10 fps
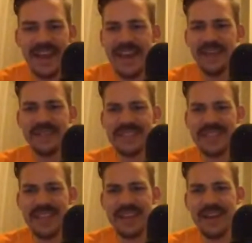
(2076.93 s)
and it's just
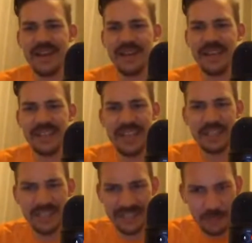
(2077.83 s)
like, can
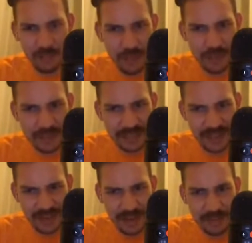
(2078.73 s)
Jesse Plemons
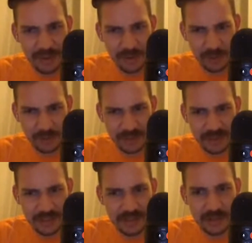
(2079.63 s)
not get better roles in
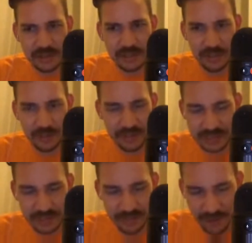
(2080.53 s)
this, or did he do this
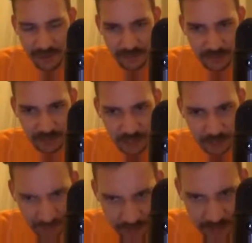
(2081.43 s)
as a favor for Tom
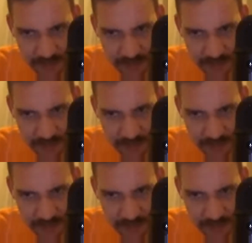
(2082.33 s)
Cruise?